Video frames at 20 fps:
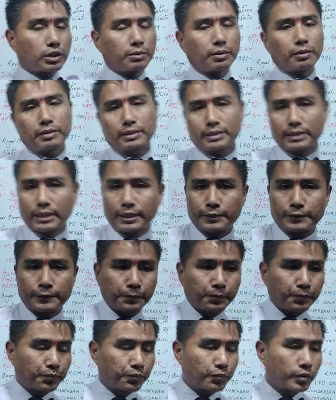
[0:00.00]
about sites.
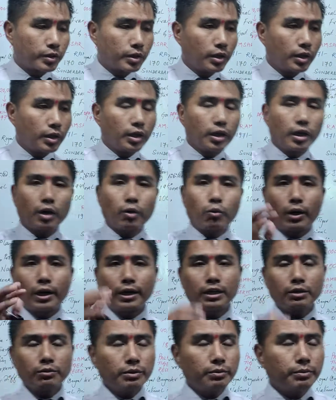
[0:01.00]
Now, what
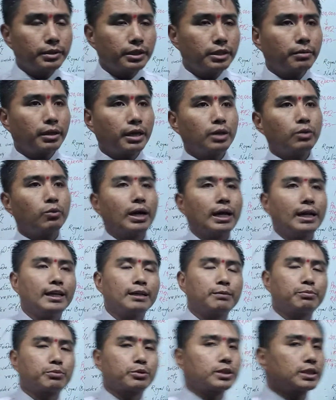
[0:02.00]
do we mean by
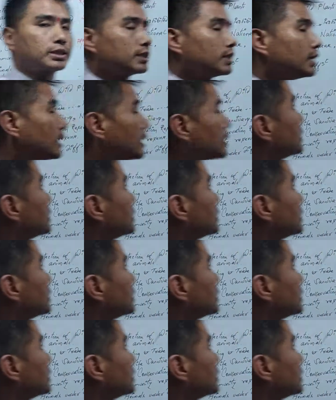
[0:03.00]
Wildlife Protection Act